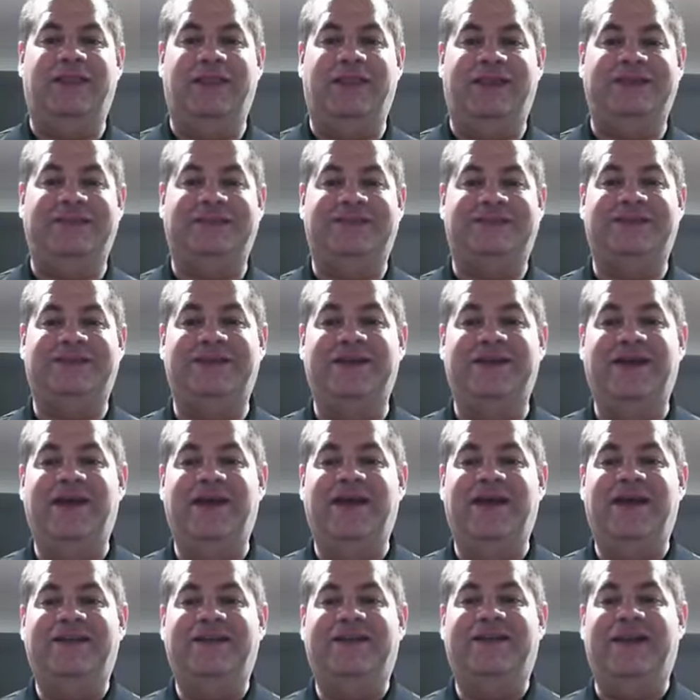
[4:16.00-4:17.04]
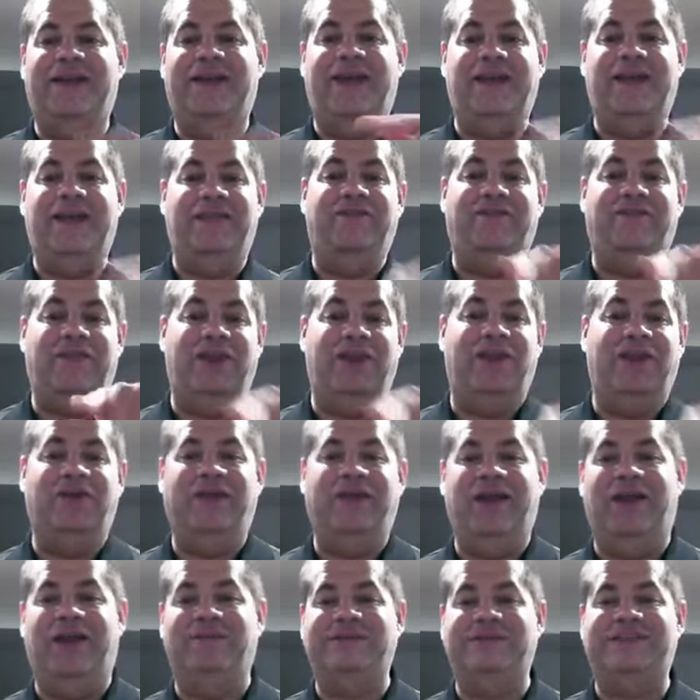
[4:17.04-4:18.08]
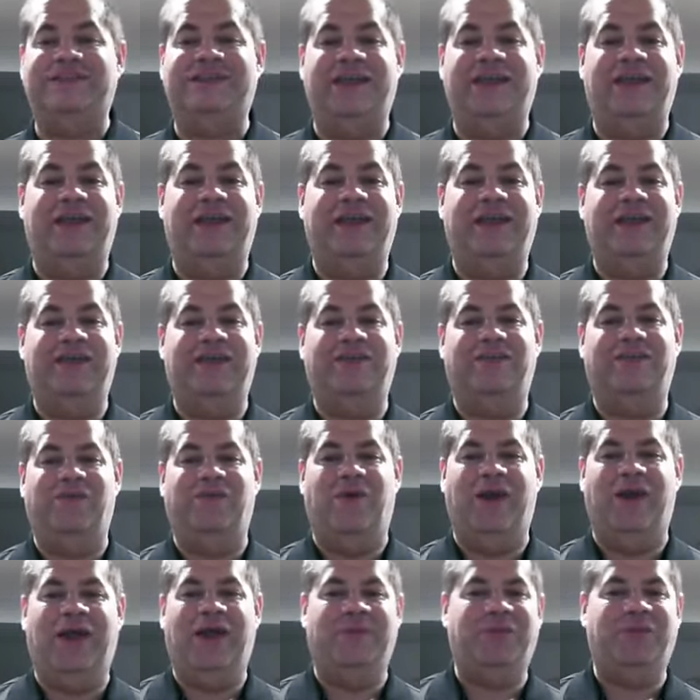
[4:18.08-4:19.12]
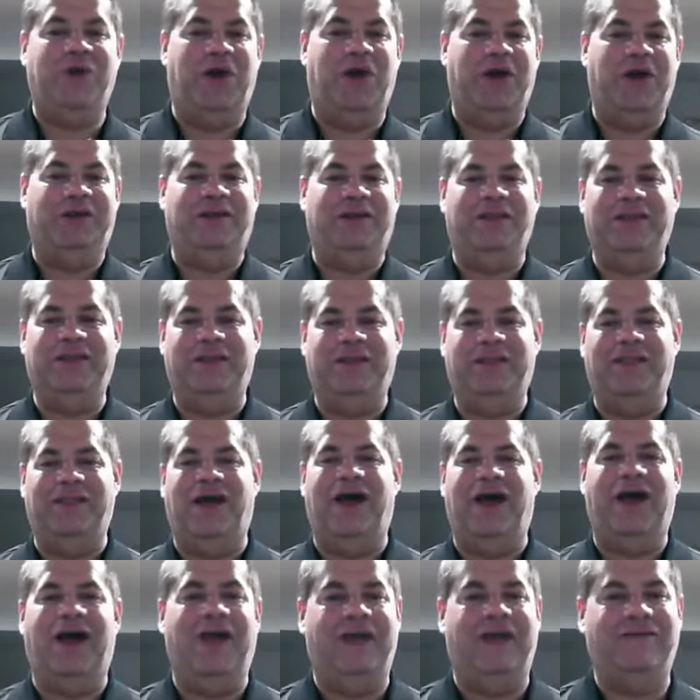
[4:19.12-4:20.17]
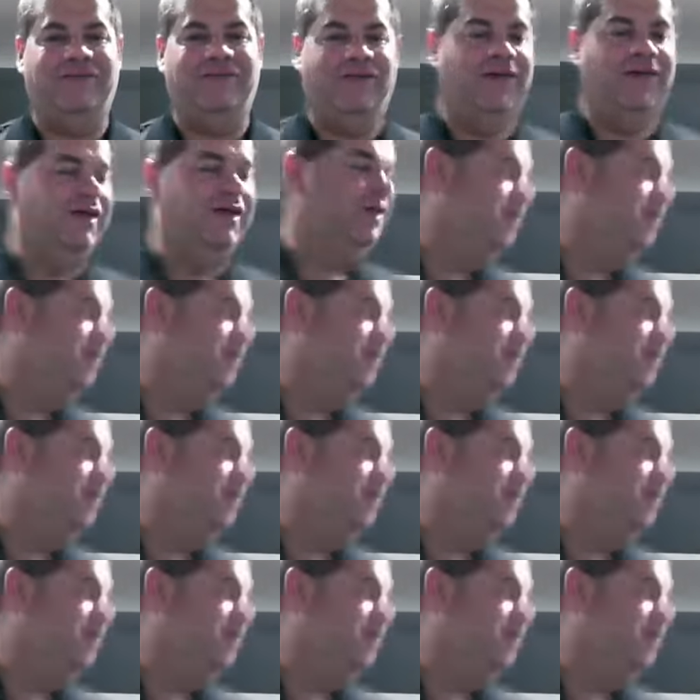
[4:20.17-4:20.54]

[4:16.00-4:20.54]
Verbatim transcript: at least today the video that I'm seeing is what I'm talking live,